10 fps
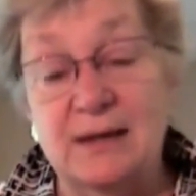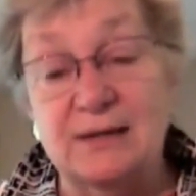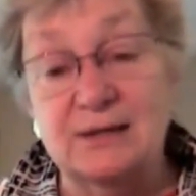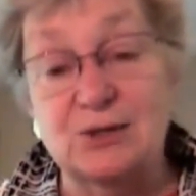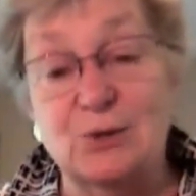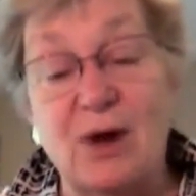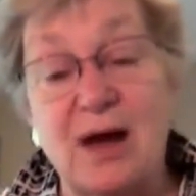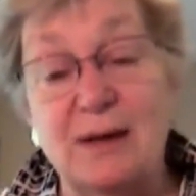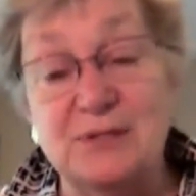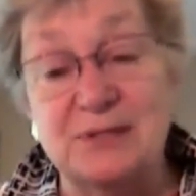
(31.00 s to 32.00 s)
It
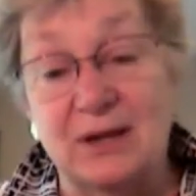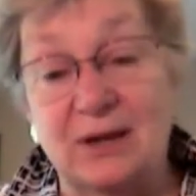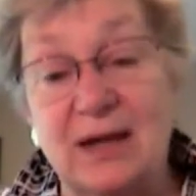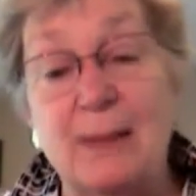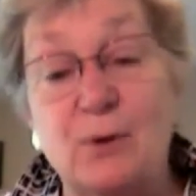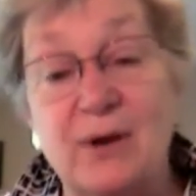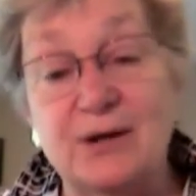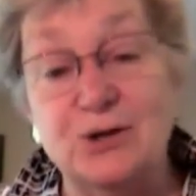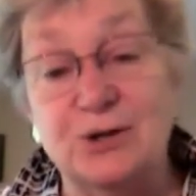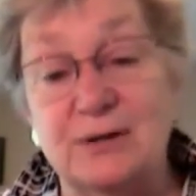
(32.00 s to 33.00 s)
describes the
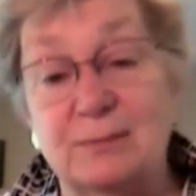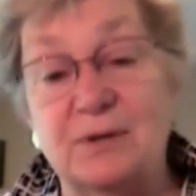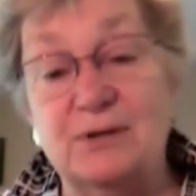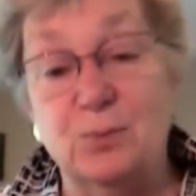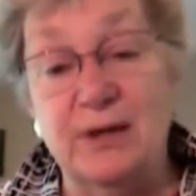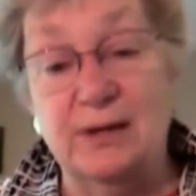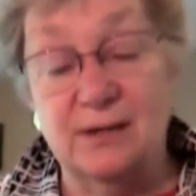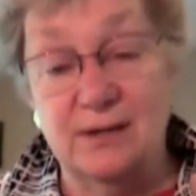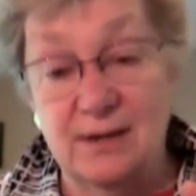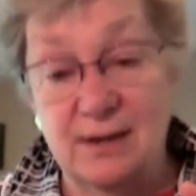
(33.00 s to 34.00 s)
collaboration
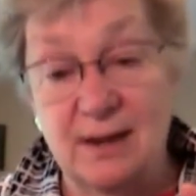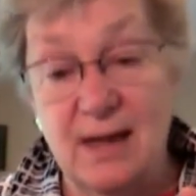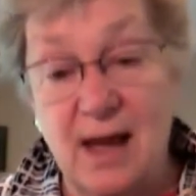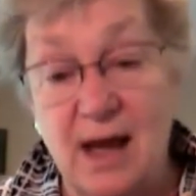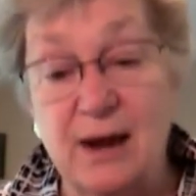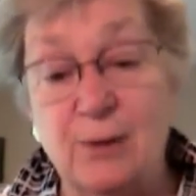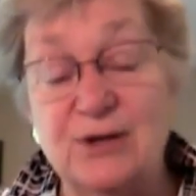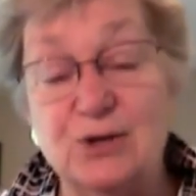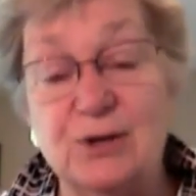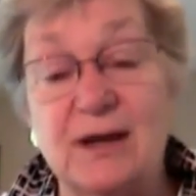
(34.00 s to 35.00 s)
between higher
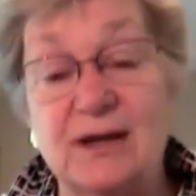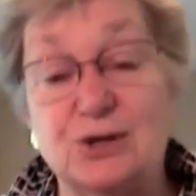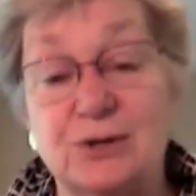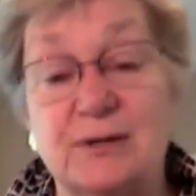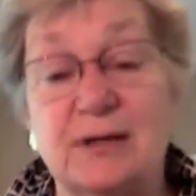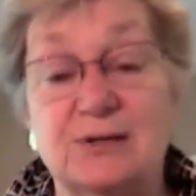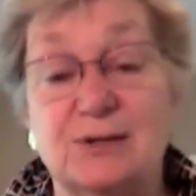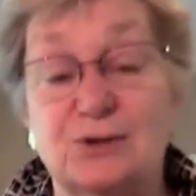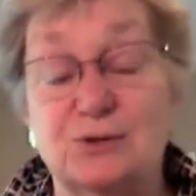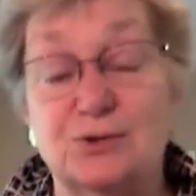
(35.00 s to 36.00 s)
education
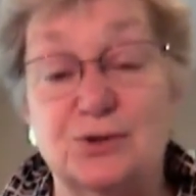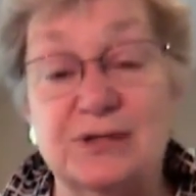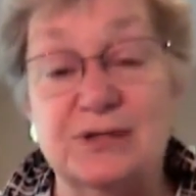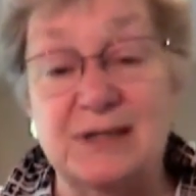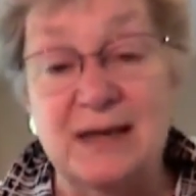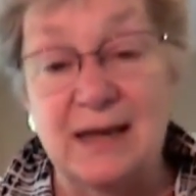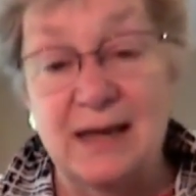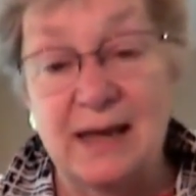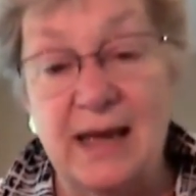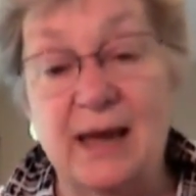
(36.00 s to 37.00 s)
institutions
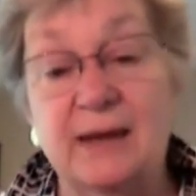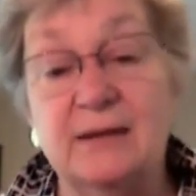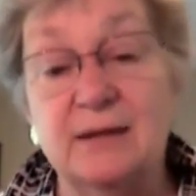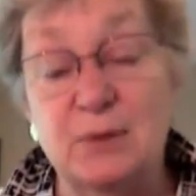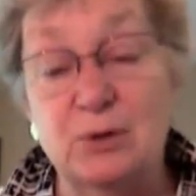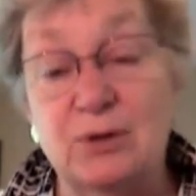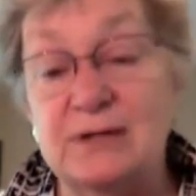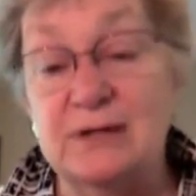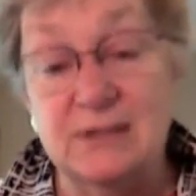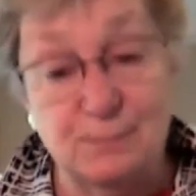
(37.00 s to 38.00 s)
and
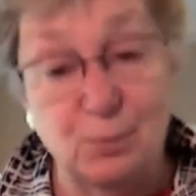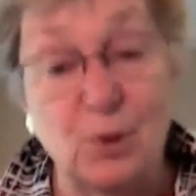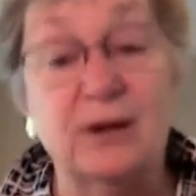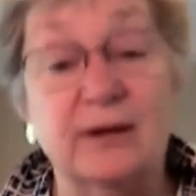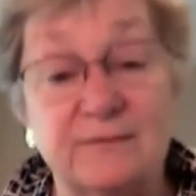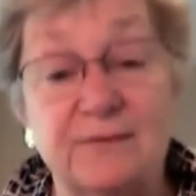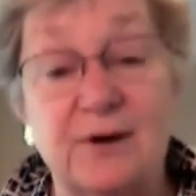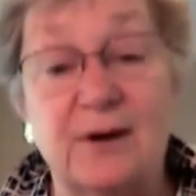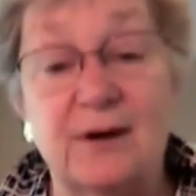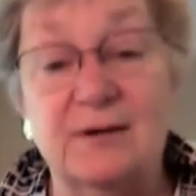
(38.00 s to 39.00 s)
communities, broadly
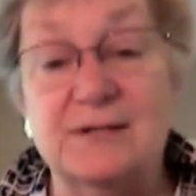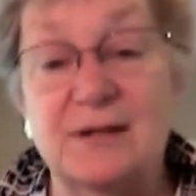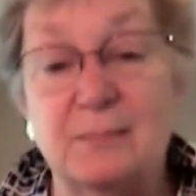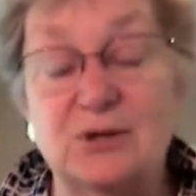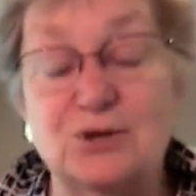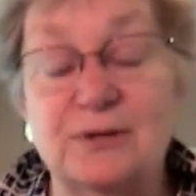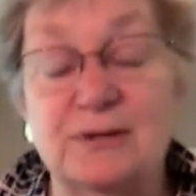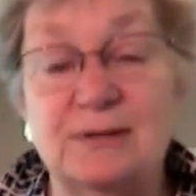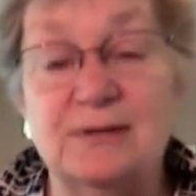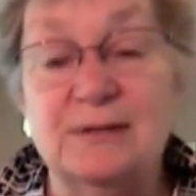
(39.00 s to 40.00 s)
defined, as I
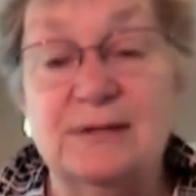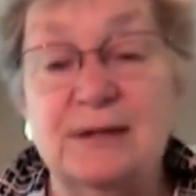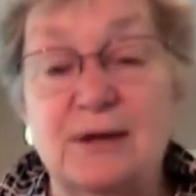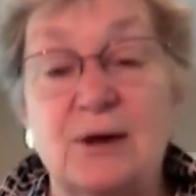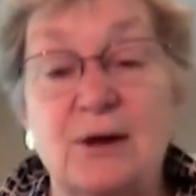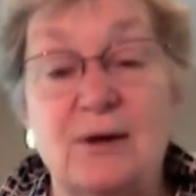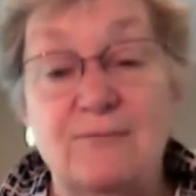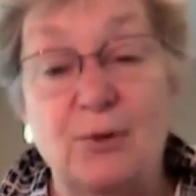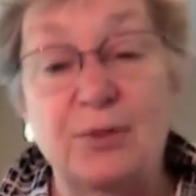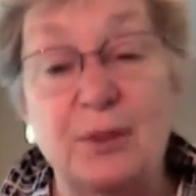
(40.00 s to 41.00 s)
mentioned,
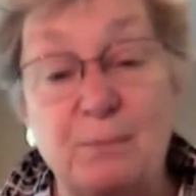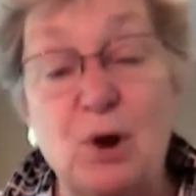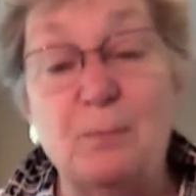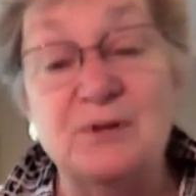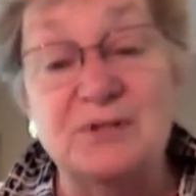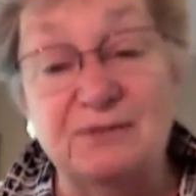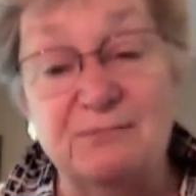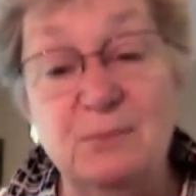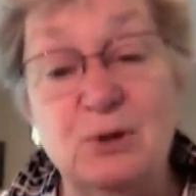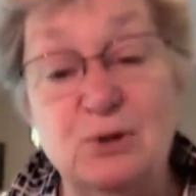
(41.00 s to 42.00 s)
for the purpose
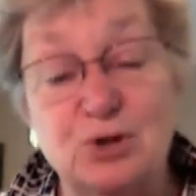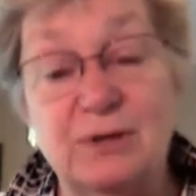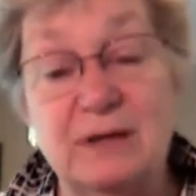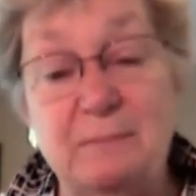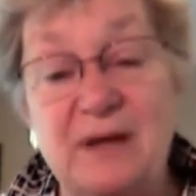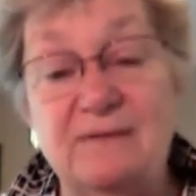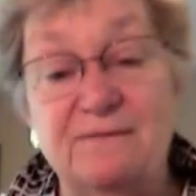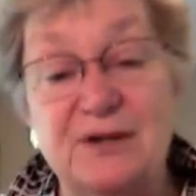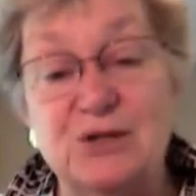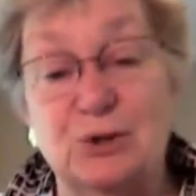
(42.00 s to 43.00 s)
of mutually
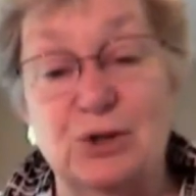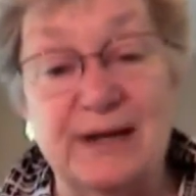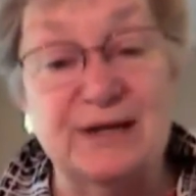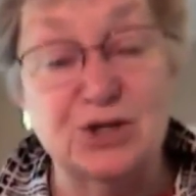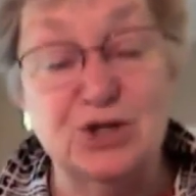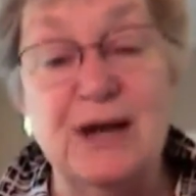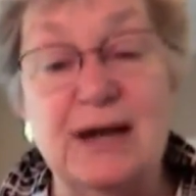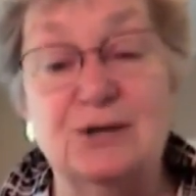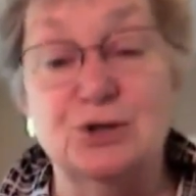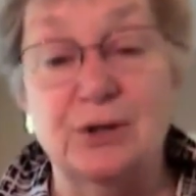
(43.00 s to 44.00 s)
beneficial
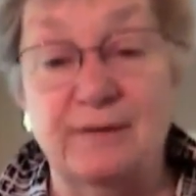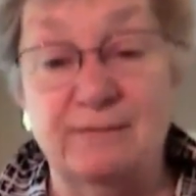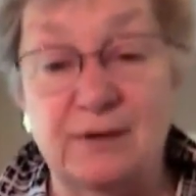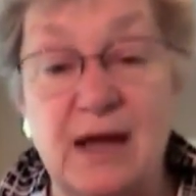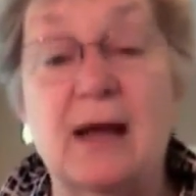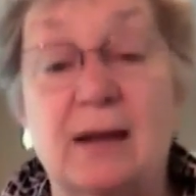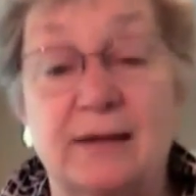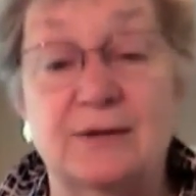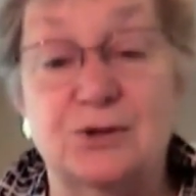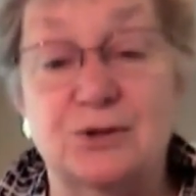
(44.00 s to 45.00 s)
exchange of
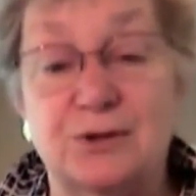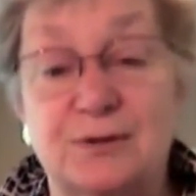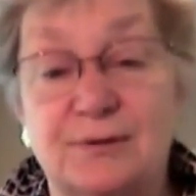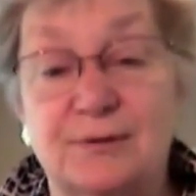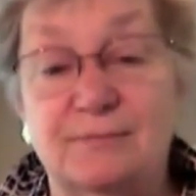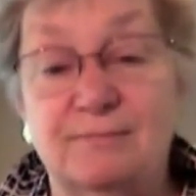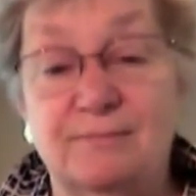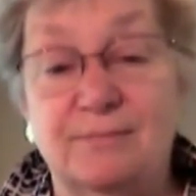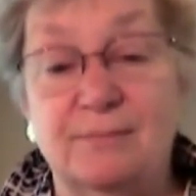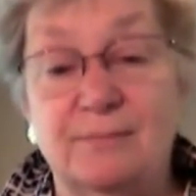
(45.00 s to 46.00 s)
knowledge. Mm-hmm.